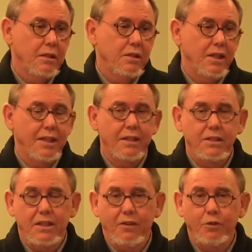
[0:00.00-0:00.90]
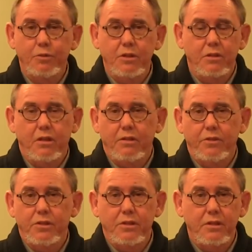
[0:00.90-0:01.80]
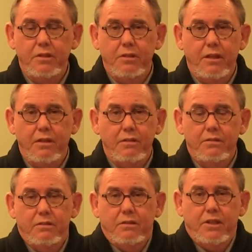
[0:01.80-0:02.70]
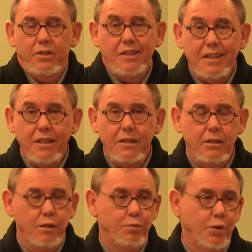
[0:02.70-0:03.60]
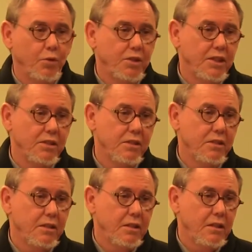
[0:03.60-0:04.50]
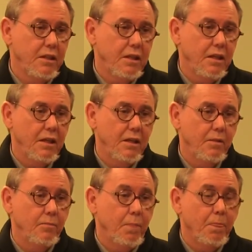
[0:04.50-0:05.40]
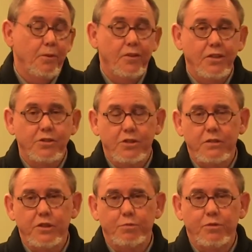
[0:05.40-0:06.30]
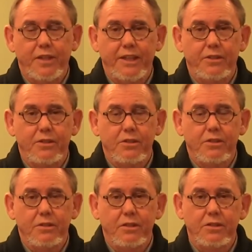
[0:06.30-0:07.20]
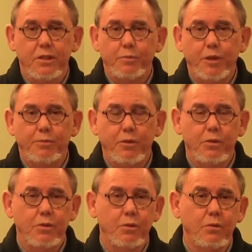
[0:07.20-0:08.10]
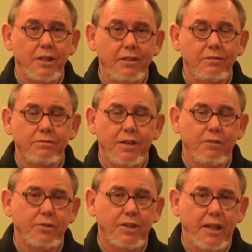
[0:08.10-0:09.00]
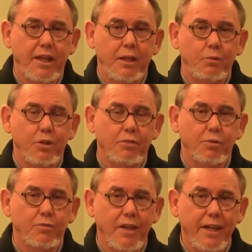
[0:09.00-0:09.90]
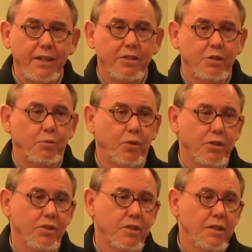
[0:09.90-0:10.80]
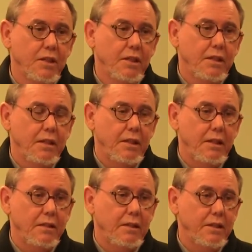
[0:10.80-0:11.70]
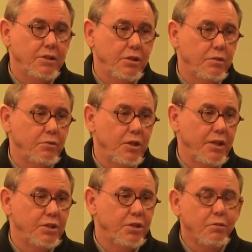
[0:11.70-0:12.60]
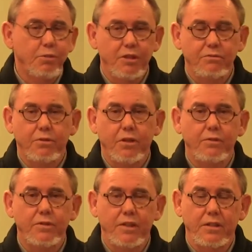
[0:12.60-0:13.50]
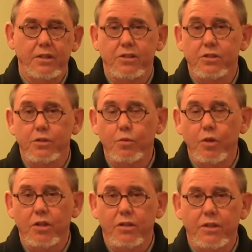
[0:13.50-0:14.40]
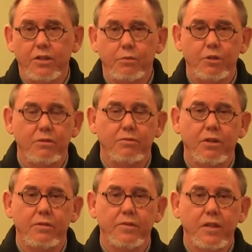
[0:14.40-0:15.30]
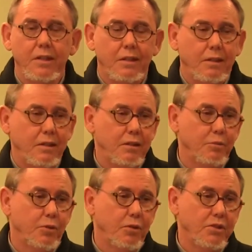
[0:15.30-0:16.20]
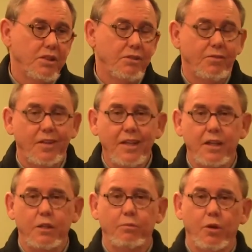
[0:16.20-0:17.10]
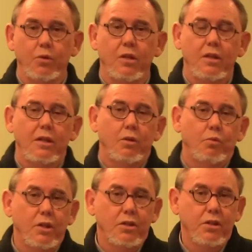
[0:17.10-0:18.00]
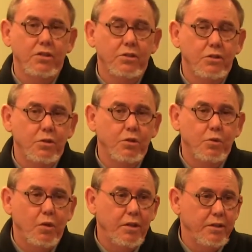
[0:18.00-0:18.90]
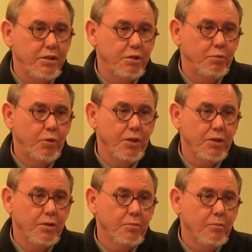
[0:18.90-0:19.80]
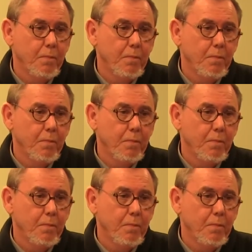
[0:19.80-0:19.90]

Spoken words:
The second is government. Obviously, they're key to the process. Then service providers. These are the people who live every day with providing supports, and they should be involved. This is the work. They should be involved in the process of thinking about what constitutes quality support.